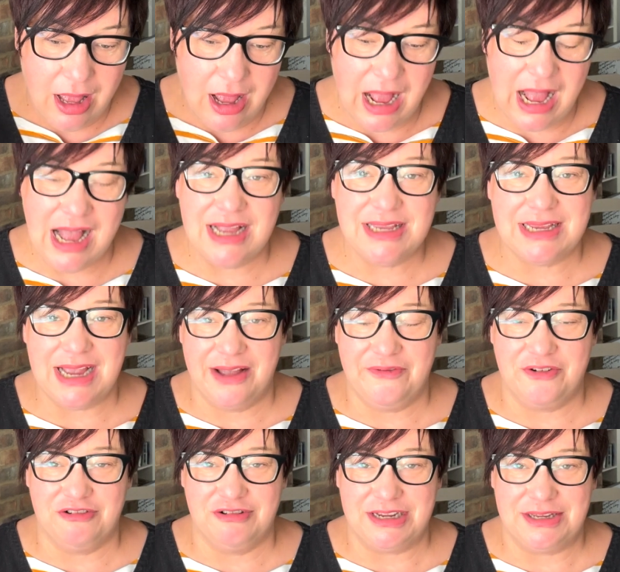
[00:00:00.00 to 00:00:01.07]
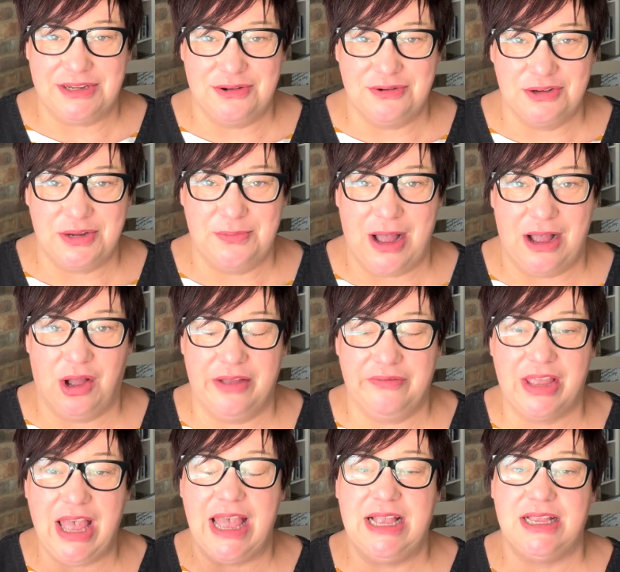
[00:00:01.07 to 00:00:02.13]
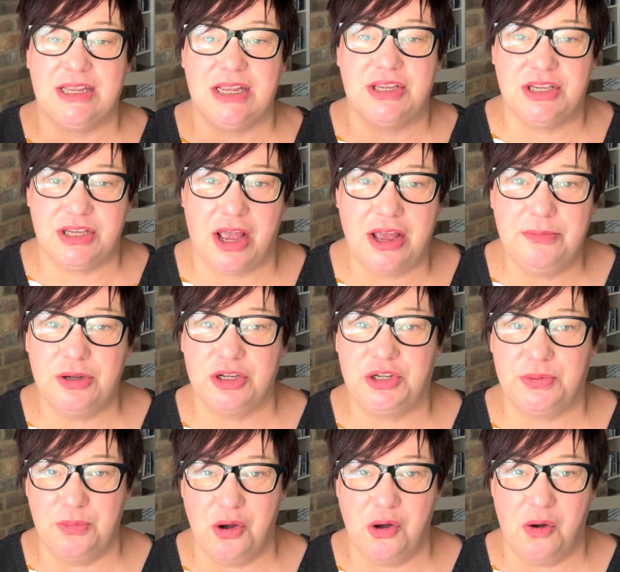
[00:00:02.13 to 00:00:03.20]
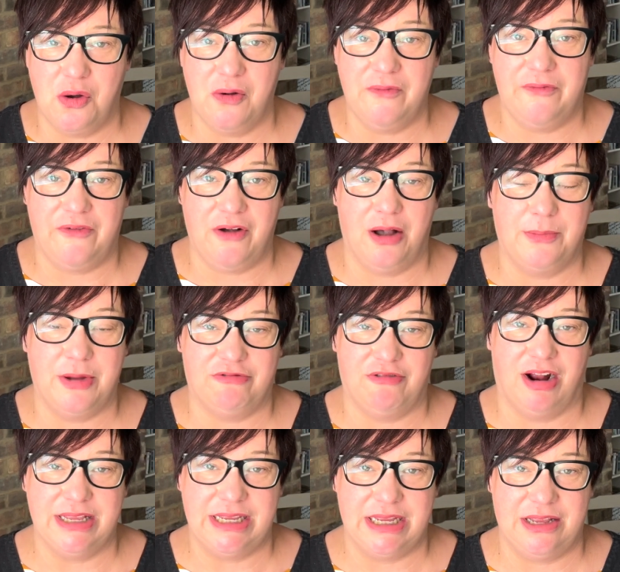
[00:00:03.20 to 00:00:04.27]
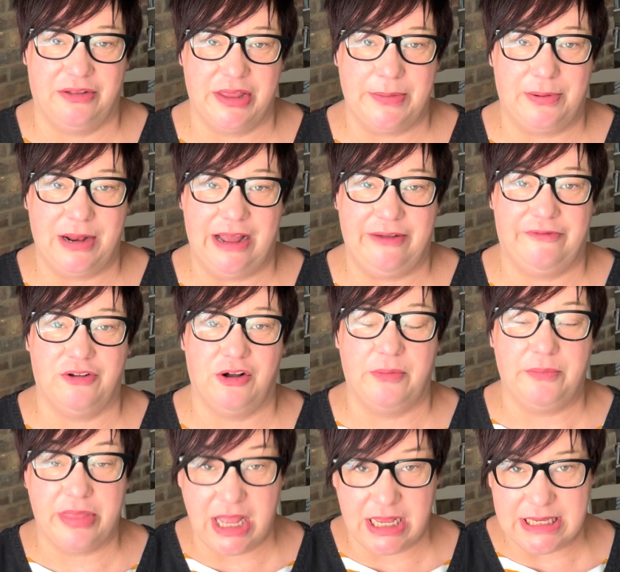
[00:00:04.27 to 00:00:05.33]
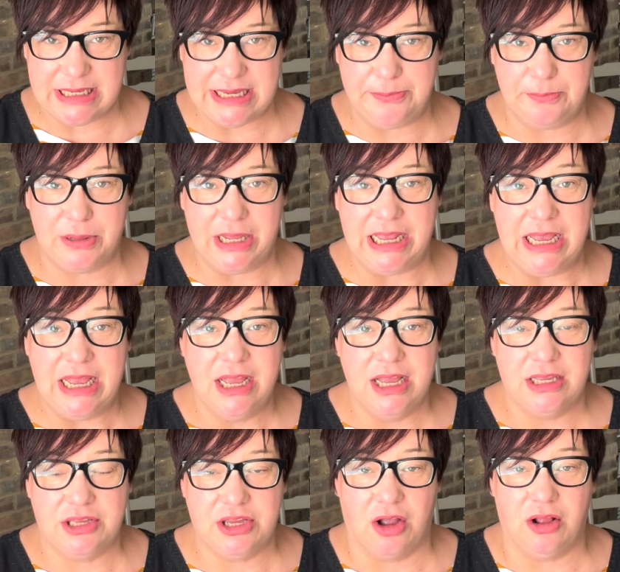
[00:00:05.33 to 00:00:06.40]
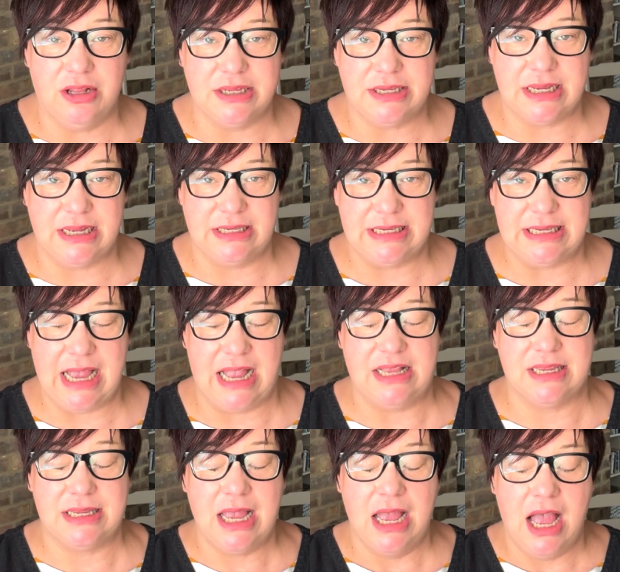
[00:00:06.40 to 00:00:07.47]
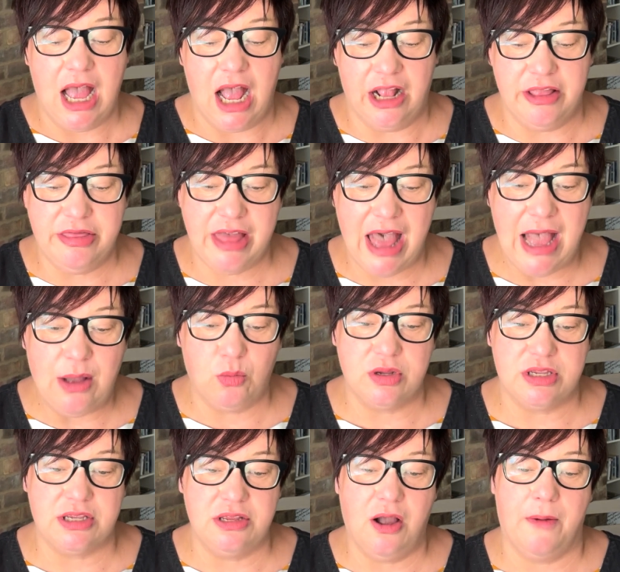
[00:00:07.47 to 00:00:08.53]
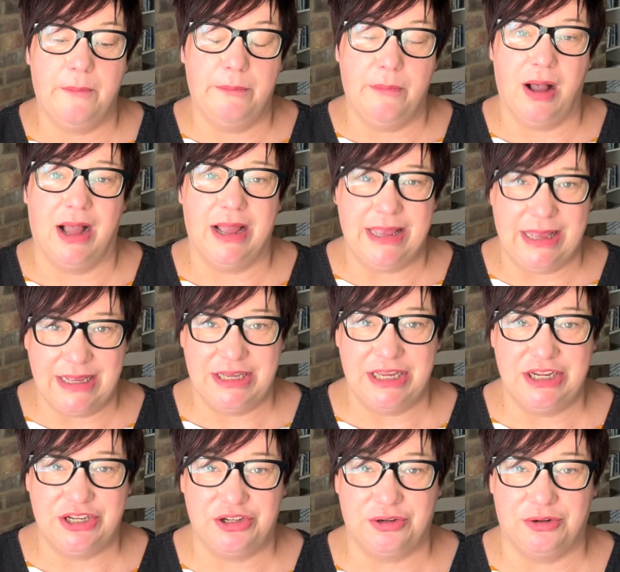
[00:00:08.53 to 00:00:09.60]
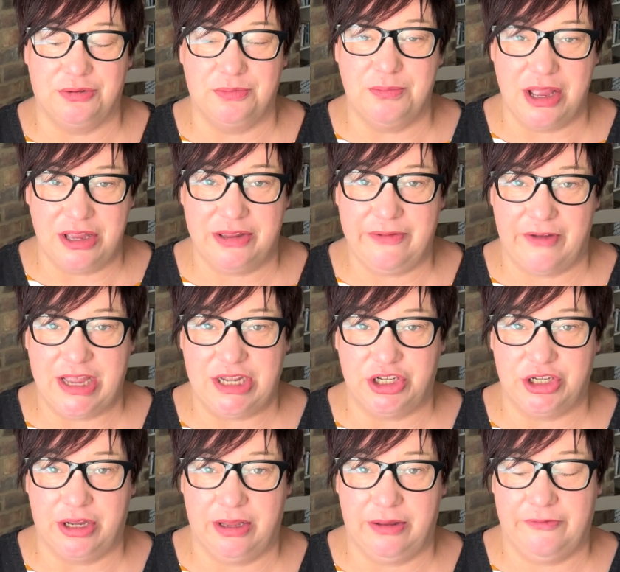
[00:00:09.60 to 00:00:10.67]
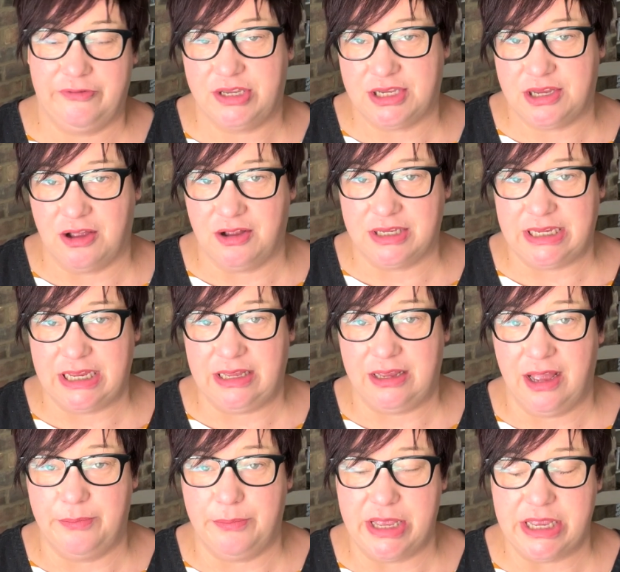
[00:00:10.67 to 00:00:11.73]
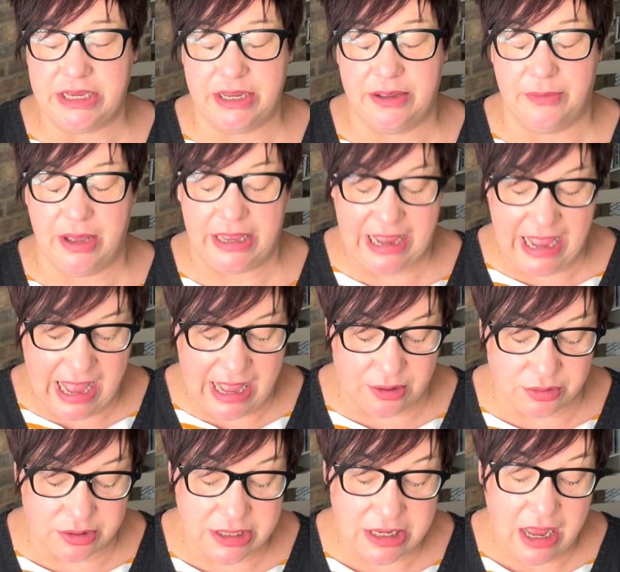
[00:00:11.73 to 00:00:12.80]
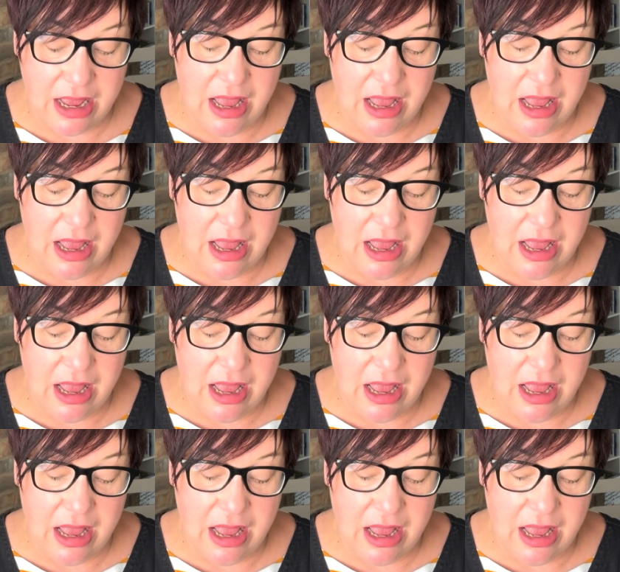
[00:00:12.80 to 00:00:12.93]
as I've already talked about, I gained so much more from writing on the platform than simply dollars and cents. And that was not my initial motivation for starting a Medium account.